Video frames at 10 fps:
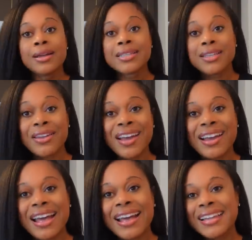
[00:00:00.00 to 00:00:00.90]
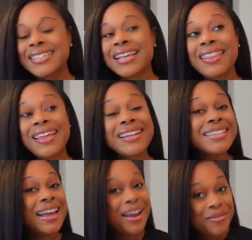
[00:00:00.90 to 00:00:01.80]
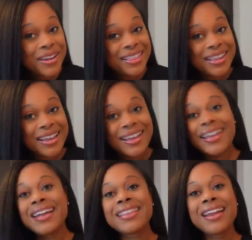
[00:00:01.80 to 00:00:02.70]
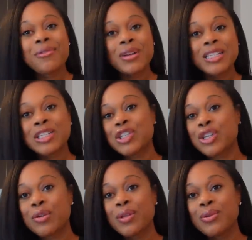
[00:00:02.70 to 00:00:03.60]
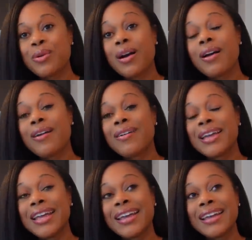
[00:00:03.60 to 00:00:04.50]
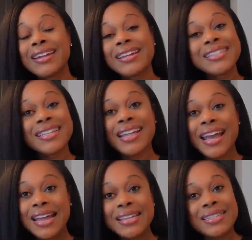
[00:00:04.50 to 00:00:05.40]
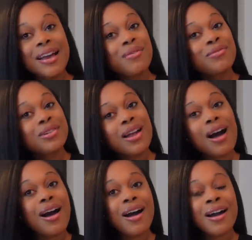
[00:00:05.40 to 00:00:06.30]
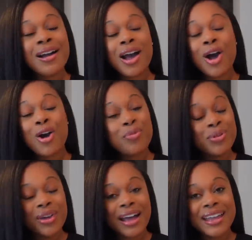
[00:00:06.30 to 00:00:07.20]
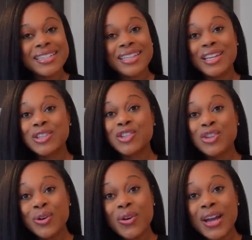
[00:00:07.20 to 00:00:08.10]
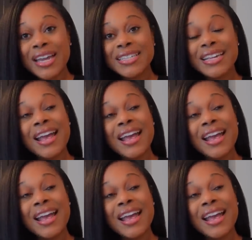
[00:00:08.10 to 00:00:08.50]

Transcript: so yeah guys that's everything that i wanted to share with you all in today's vlog hope you guys enjoyed